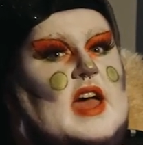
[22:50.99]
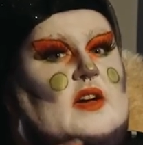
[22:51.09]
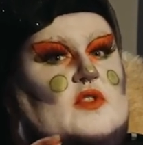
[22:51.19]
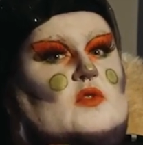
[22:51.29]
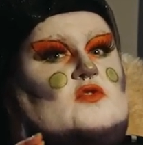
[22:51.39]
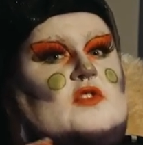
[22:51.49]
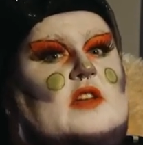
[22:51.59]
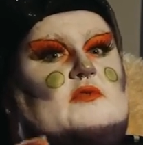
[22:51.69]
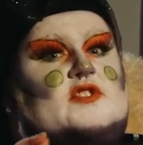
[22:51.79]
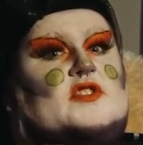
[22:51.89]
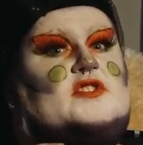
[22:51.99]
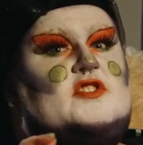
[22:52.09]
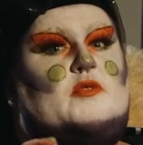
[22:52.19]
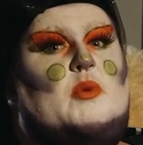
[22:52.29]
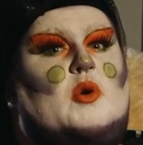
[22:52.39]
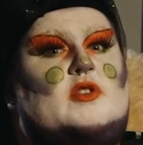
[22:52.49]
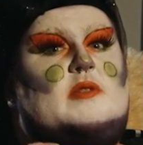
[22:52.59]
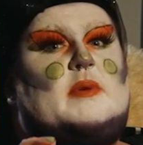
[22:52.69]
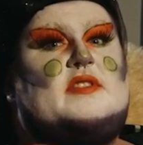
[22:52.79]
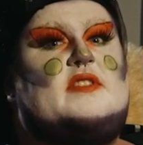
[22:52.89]
If you do not return to the portal
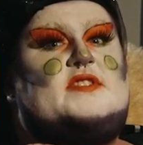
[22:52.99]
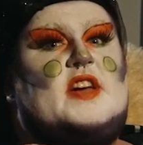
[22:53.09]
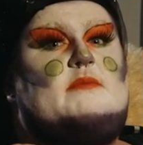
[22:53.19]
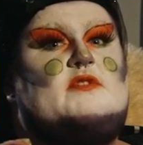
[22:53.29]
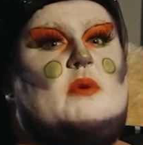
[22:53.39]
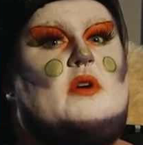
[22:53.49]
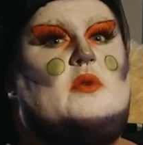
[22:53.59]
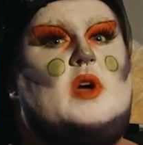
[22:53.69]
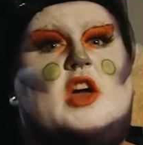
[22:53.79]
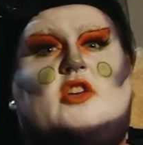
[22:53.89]
by this time tomorrow,